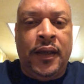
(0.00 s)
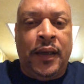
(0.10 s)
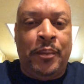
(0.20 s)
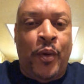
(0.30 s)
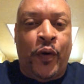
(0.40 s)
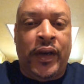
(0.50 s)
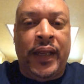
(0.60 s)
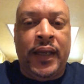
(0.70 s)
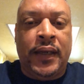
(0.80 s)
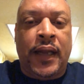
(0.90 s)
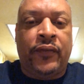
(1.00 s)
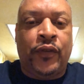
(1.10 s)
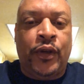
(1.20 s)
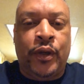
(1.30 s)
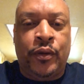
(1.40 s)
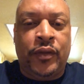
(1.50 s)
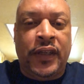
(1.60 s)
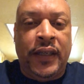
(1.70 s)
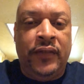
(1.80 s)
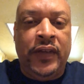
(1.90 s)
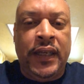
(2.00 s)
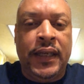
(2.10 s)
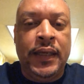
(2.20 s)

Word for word: Good morning, good afternoon, good evening.